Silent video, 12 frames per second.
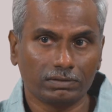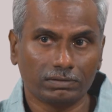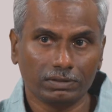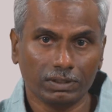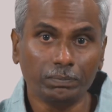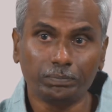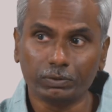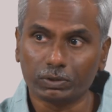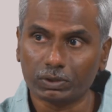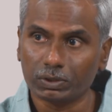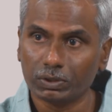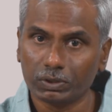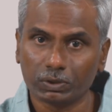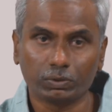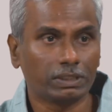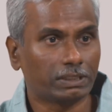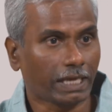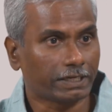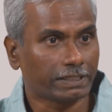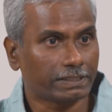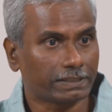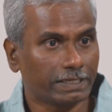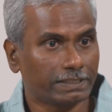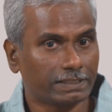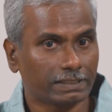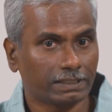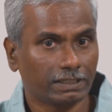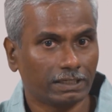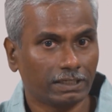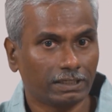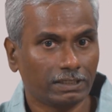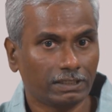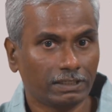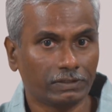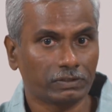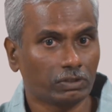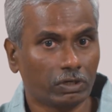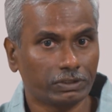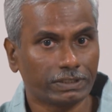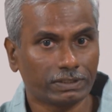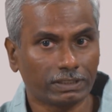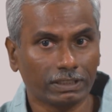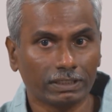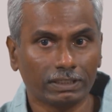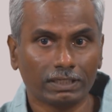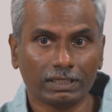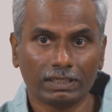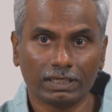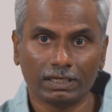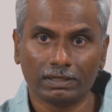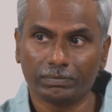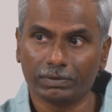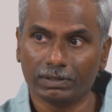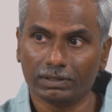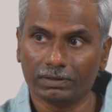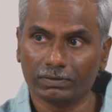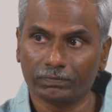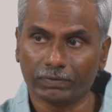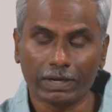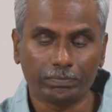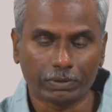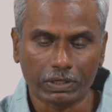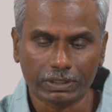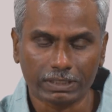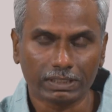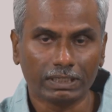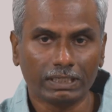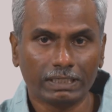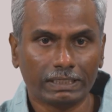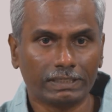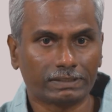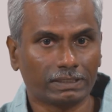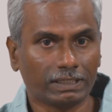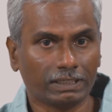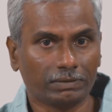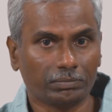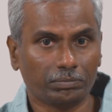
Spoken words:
input to the tactile sense? It is not just the fine pressure, it is the